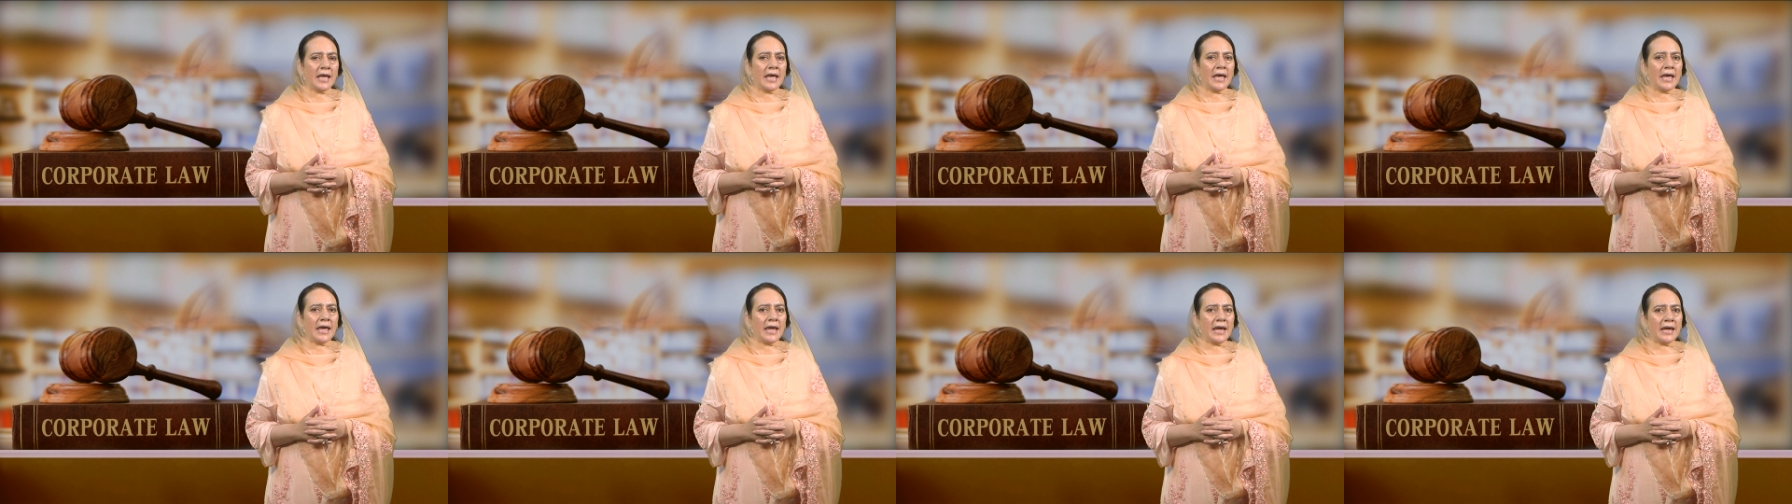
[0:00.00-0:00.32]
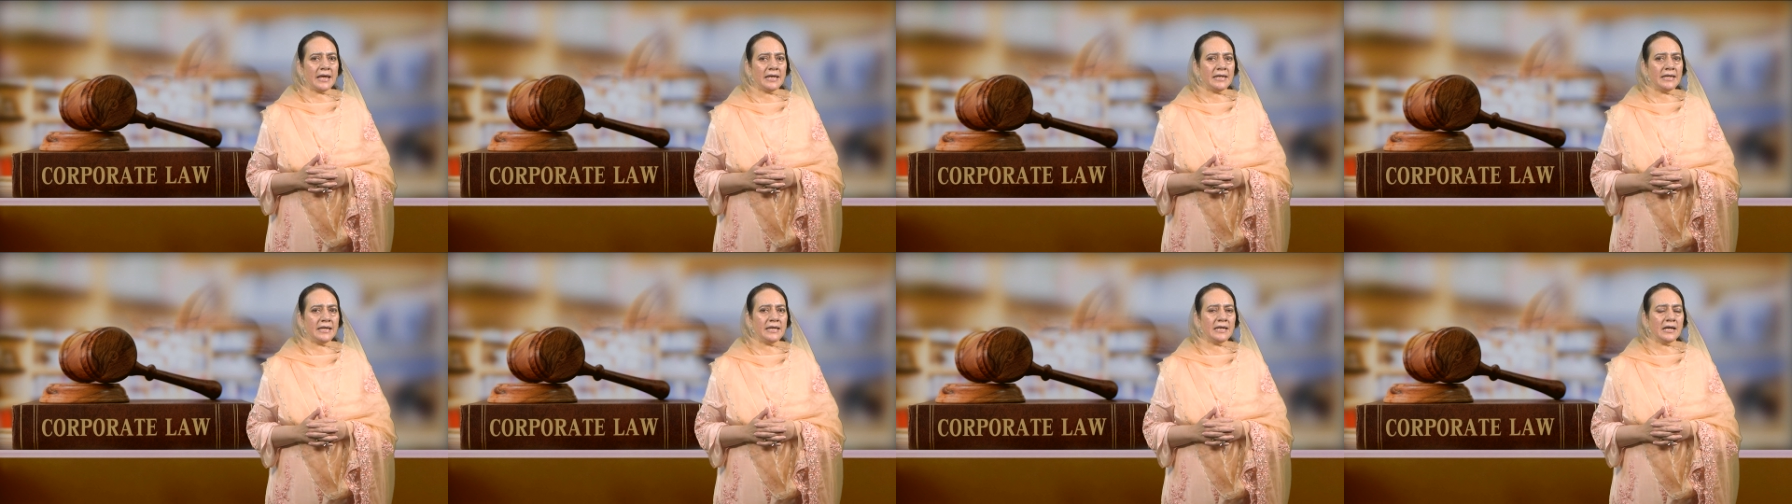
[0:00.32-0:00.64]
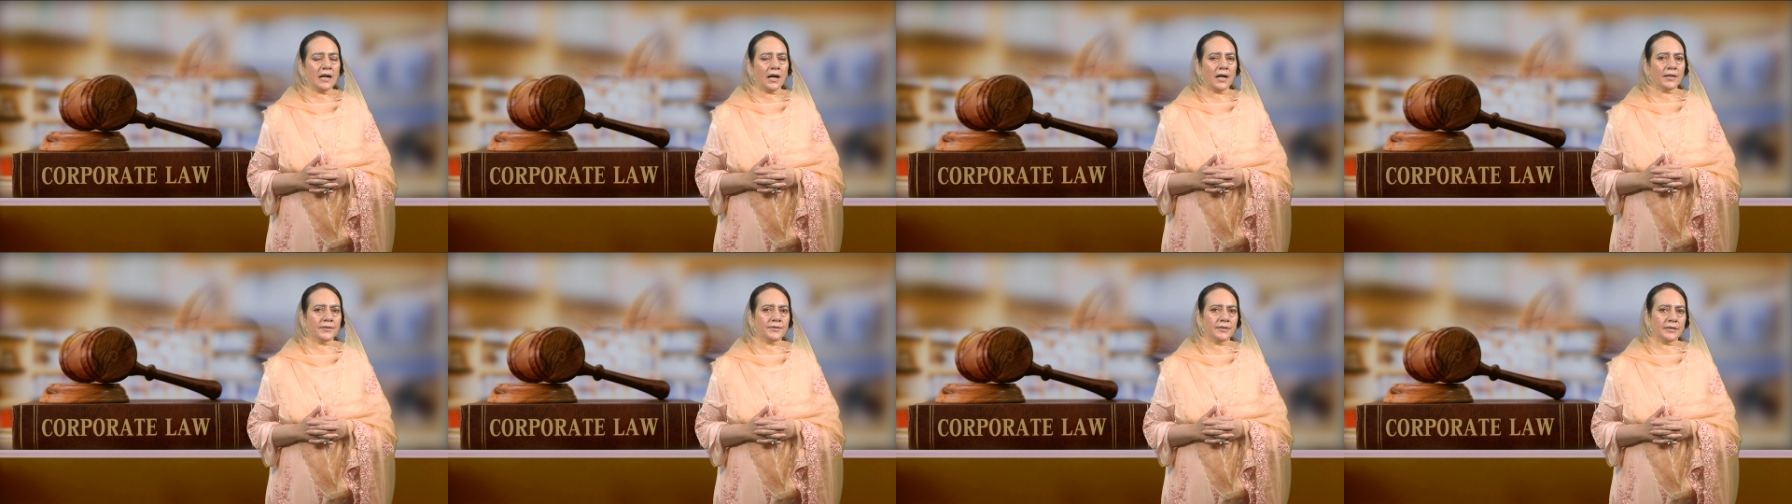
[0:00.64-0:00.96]
any
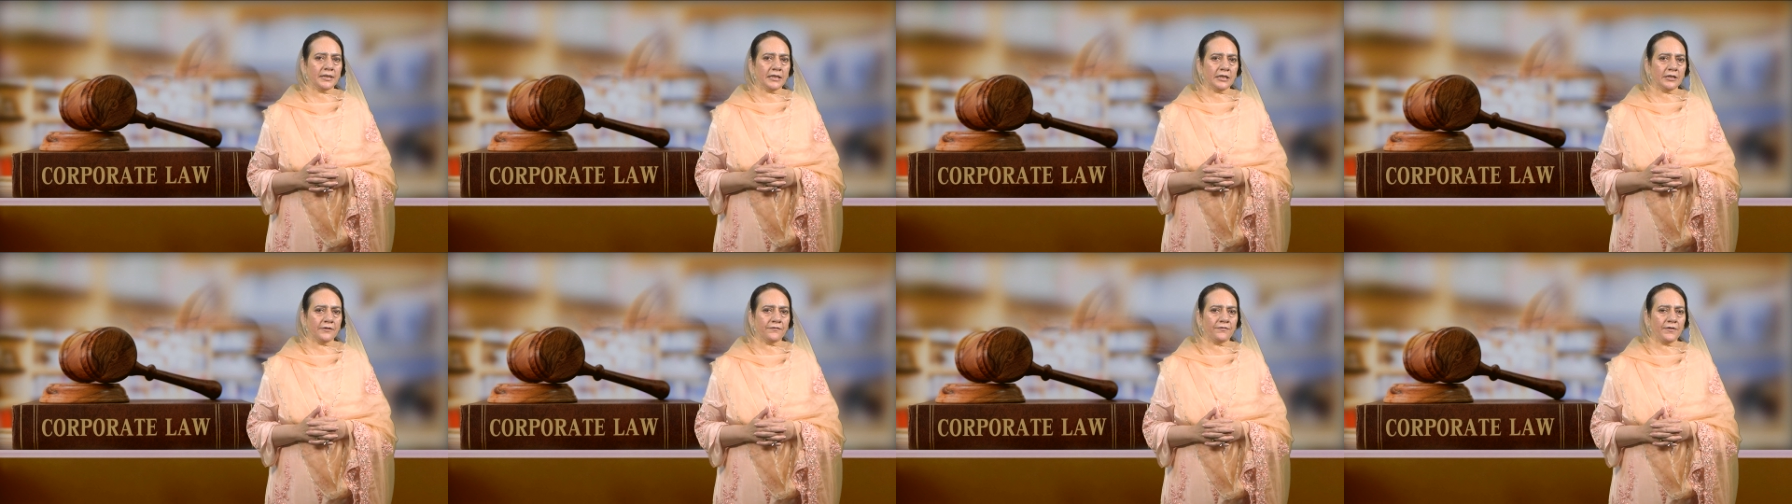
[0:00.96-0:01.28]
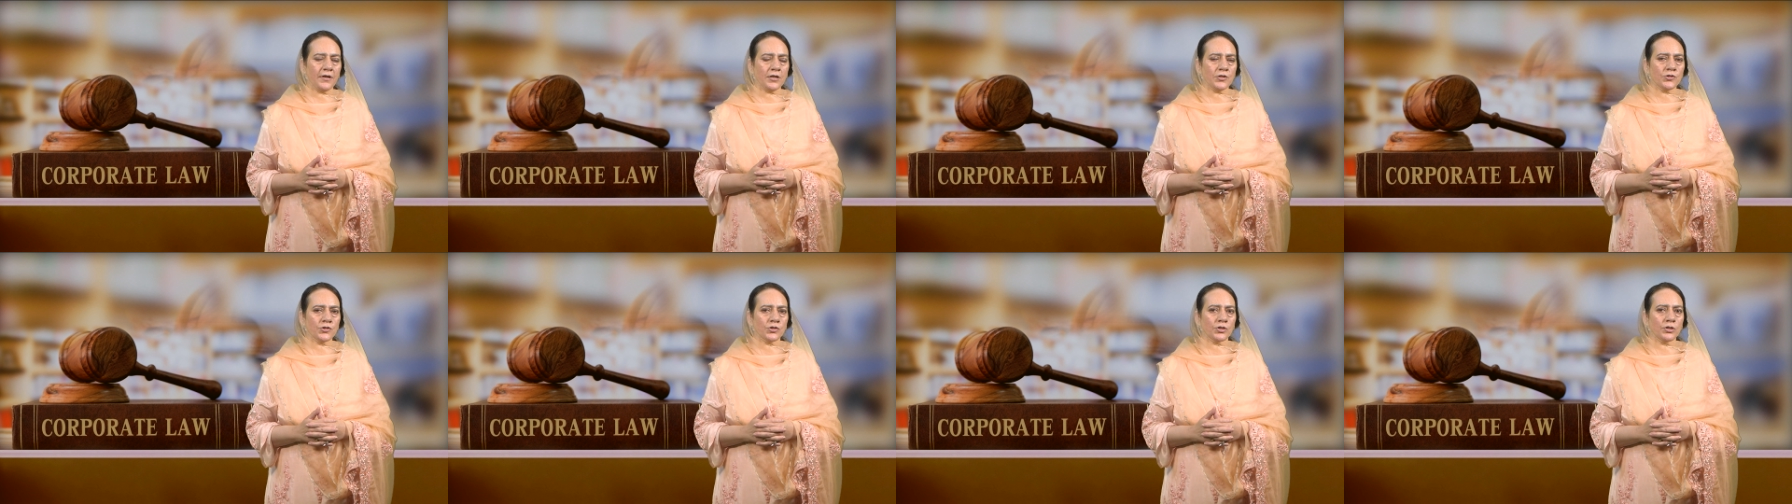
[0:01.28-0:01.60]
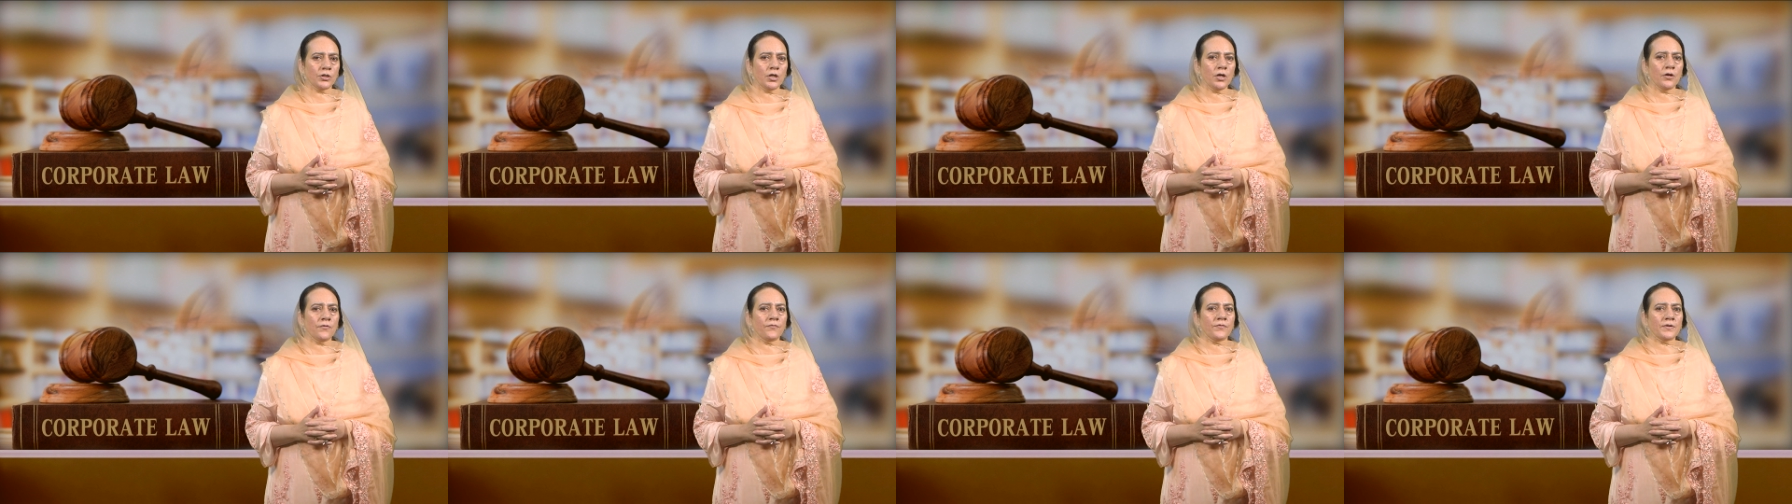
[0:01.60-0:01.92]
other invention
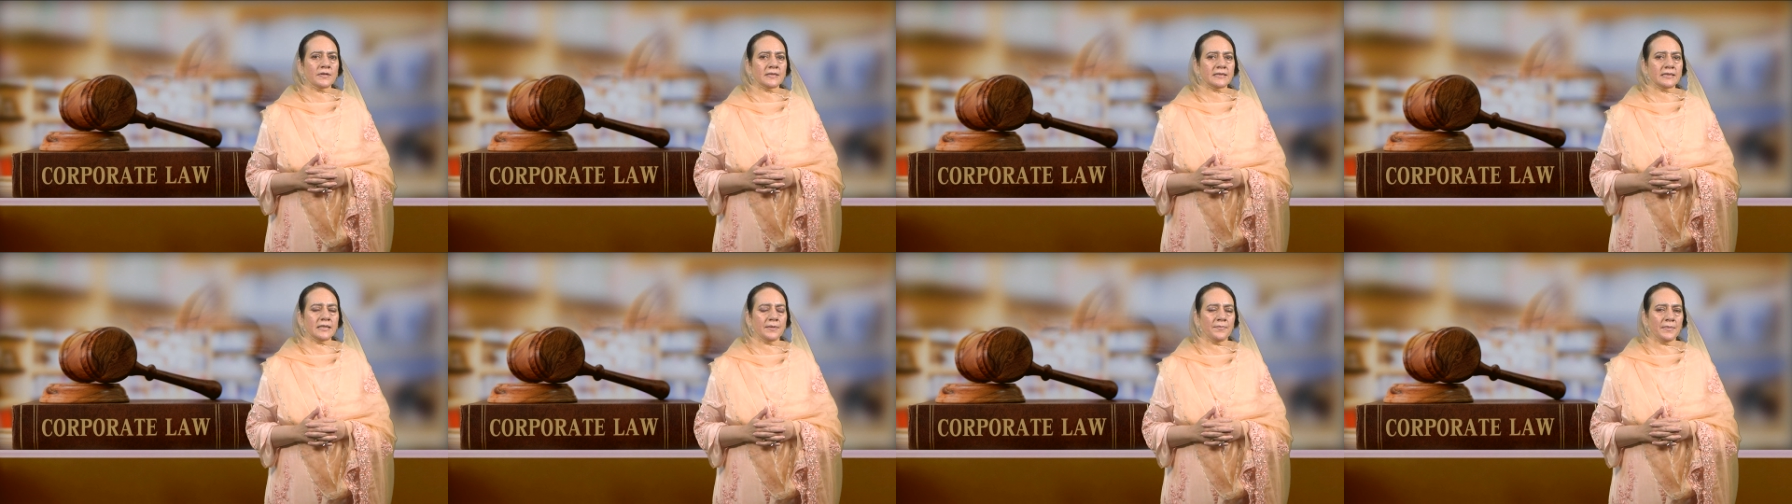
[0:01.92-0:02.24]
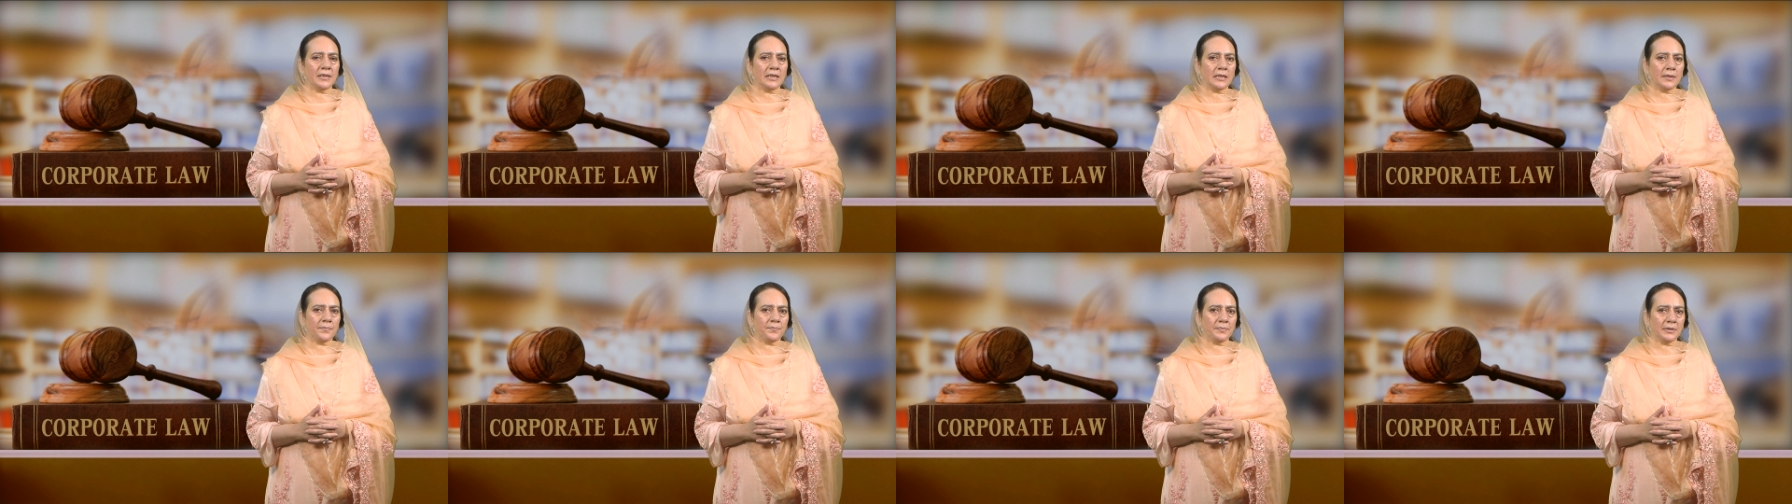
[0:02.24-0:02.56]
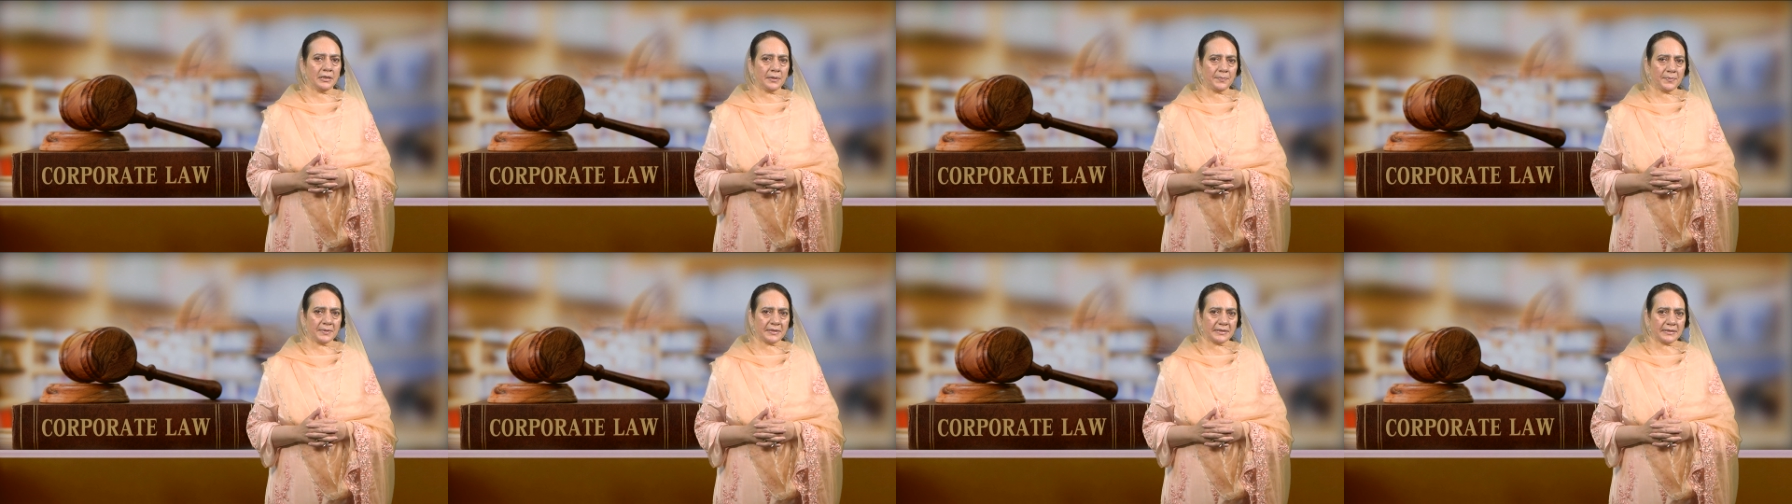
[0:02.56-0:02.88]
for similar
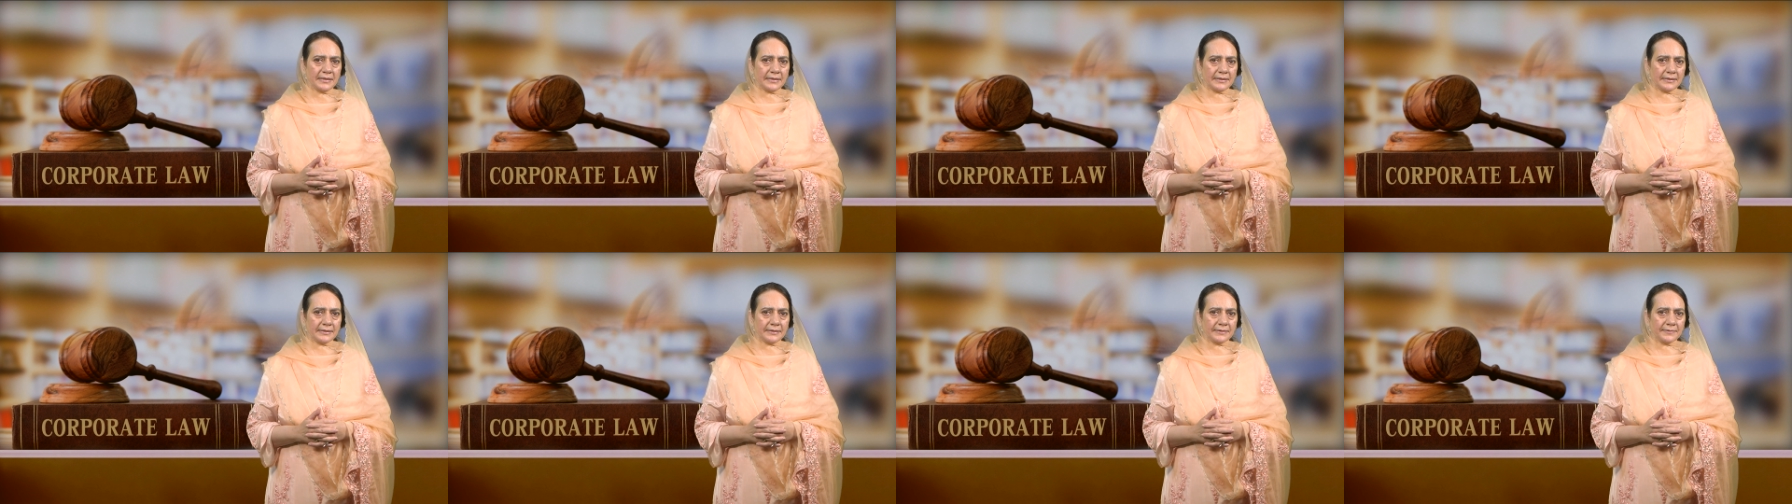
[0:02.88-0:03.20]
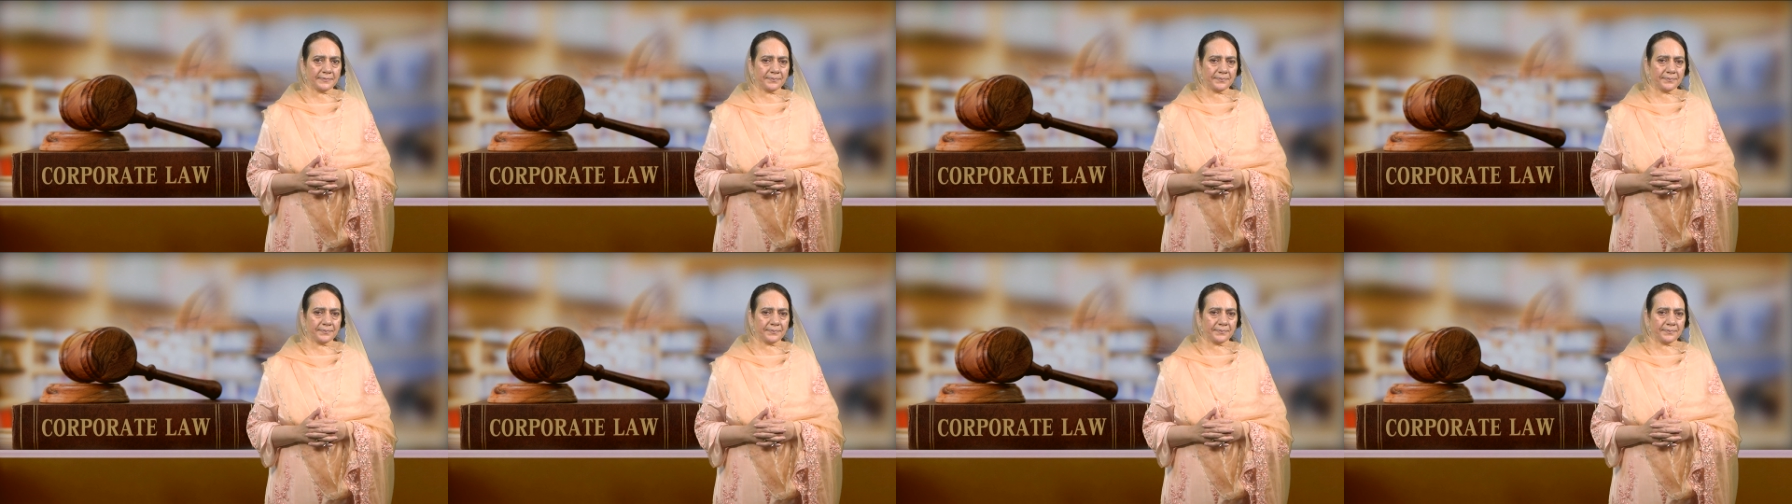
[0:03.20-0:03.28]
purposes.